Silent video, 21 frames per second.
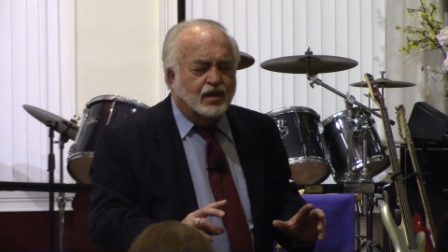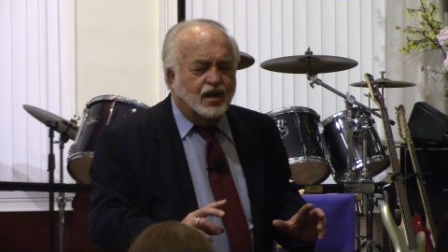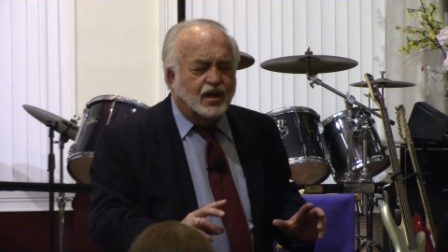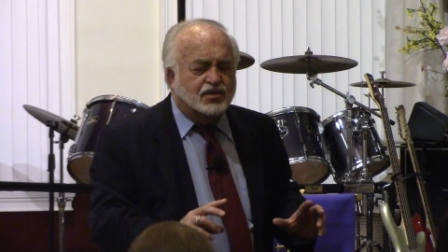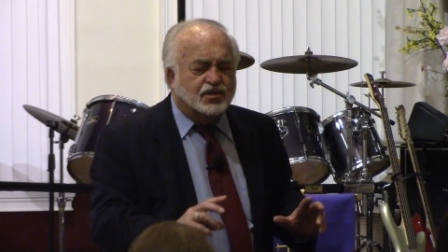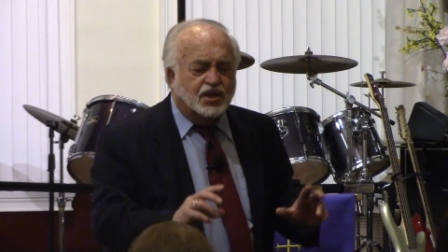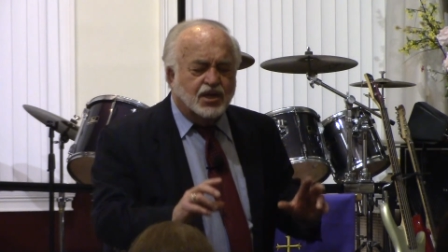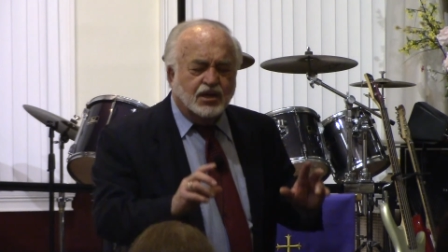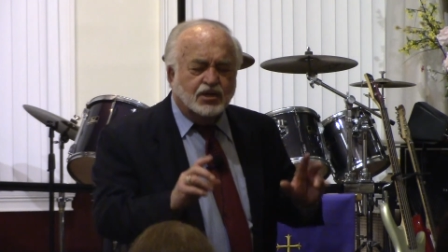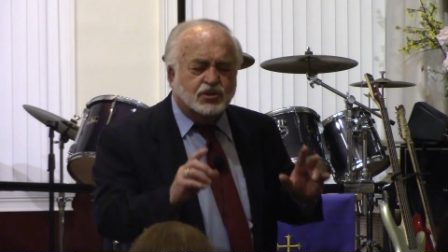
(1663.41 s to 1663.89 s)

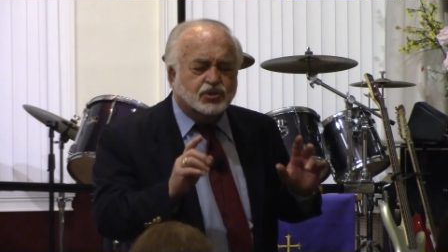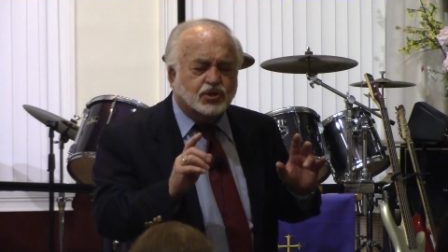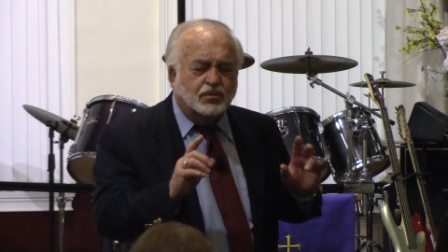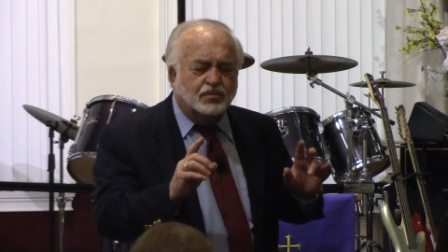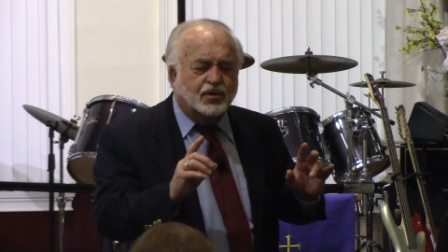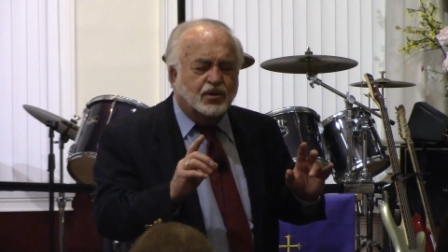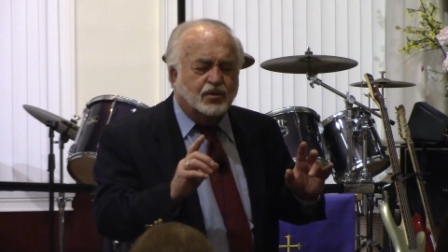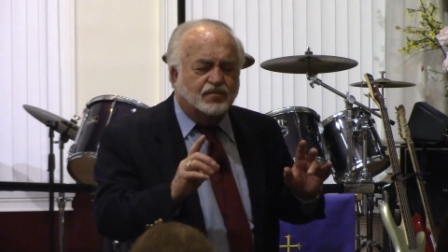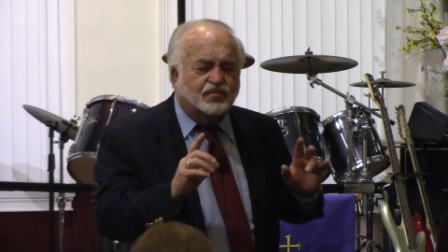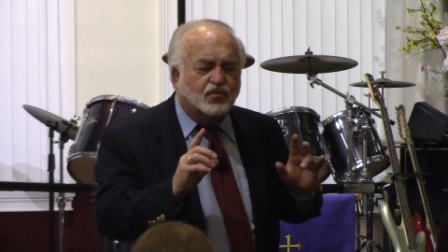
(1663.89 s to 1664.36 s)
as an
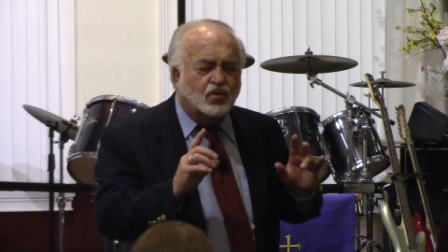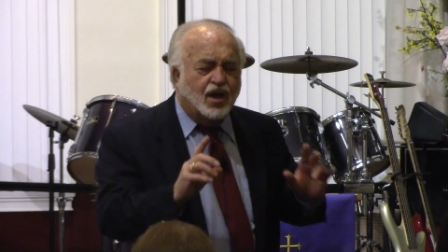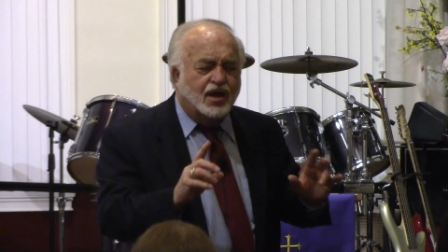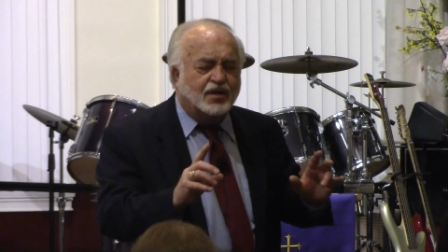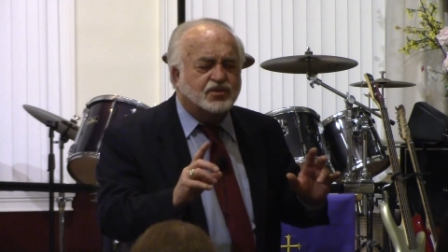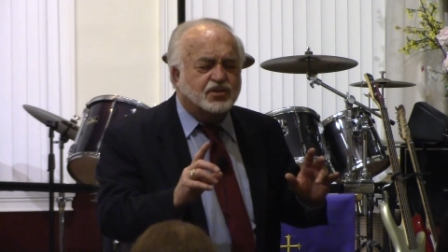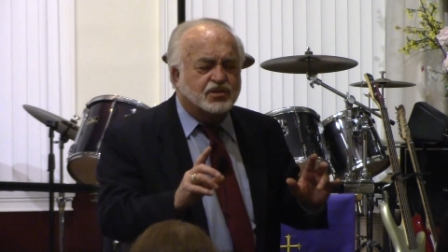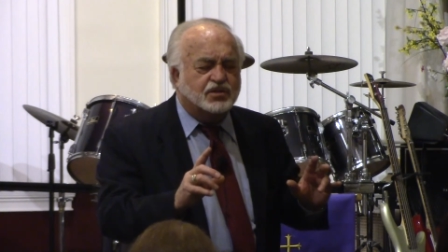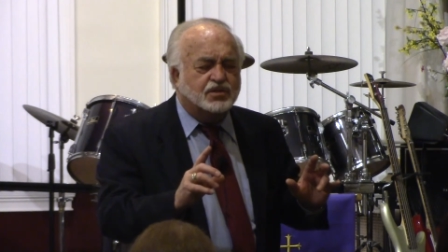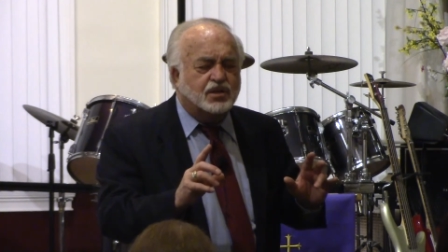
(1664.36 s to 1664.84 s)
instrument of
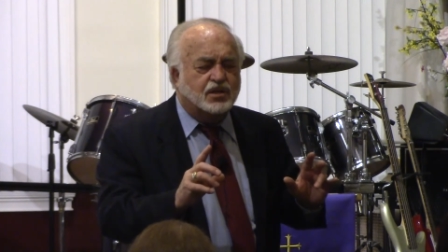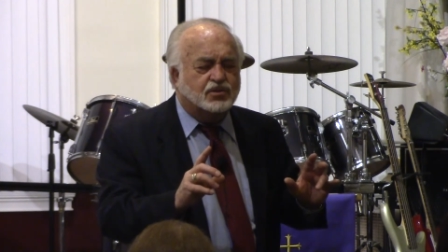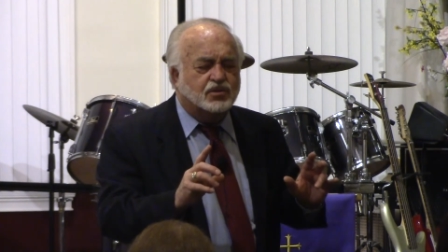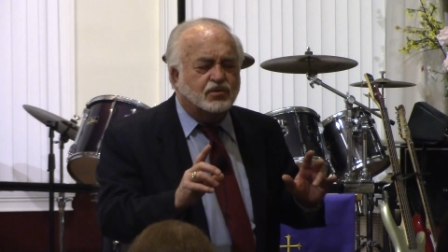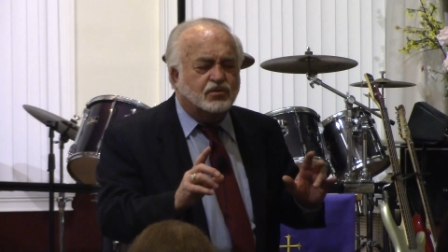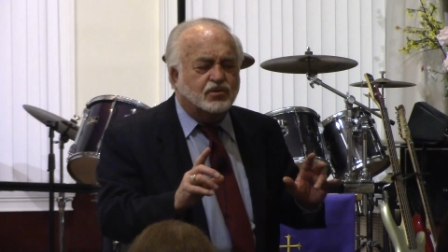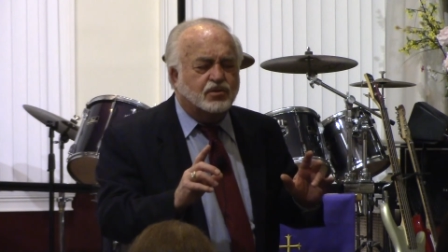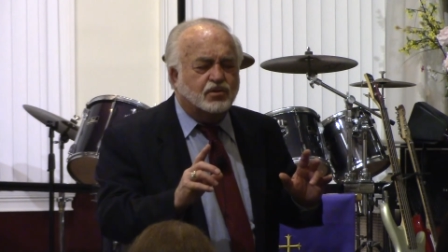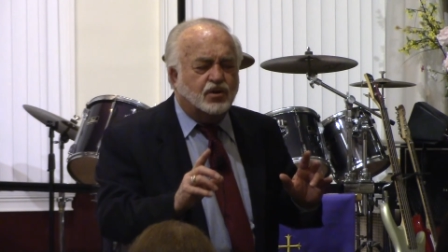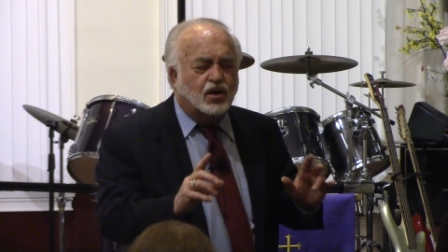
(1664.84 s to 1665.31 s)
righteousness
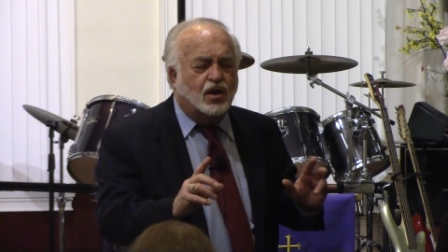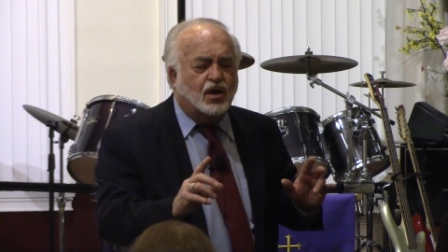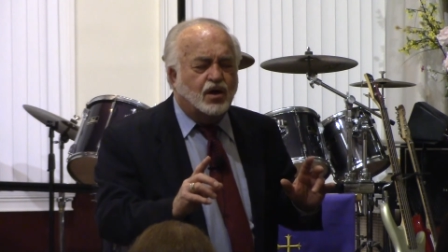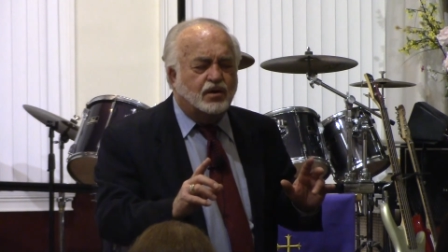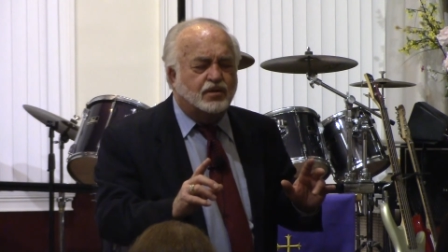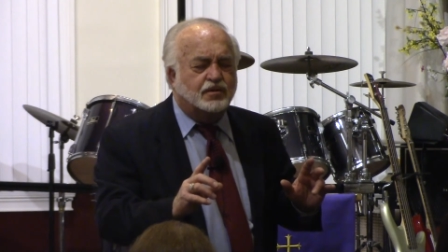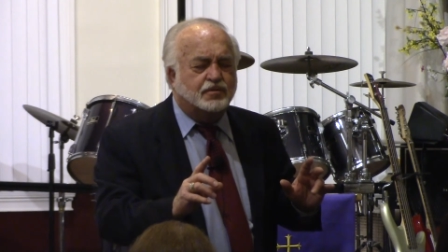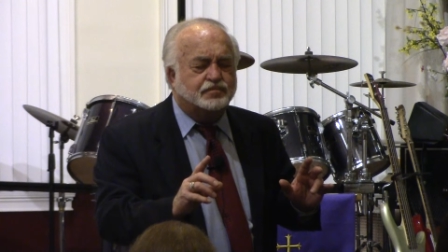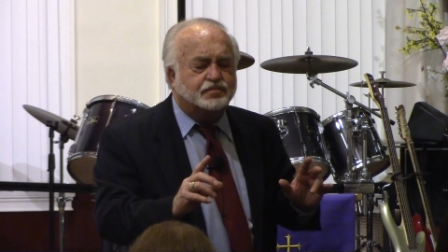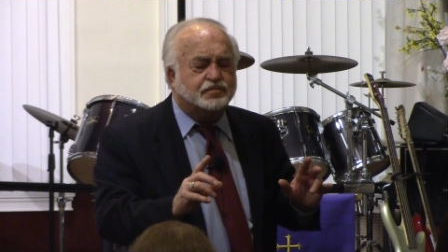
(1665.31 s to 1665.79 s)
unto
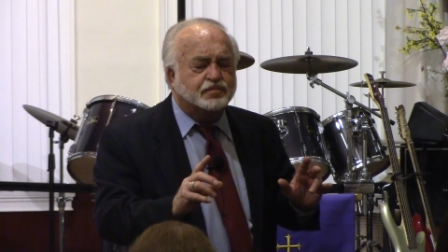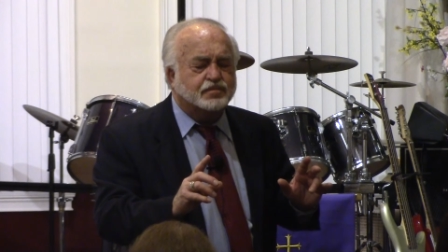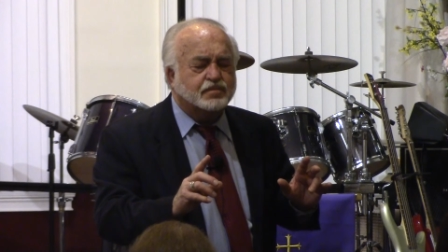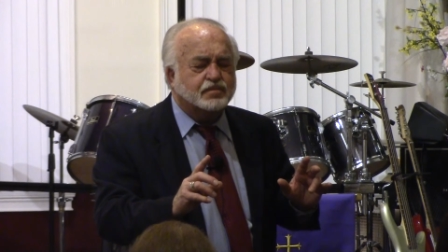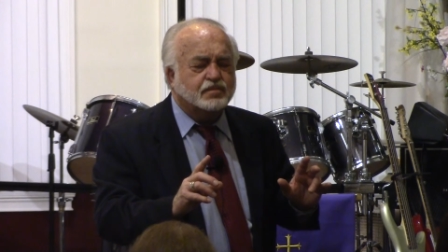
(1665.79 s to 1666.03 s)
God.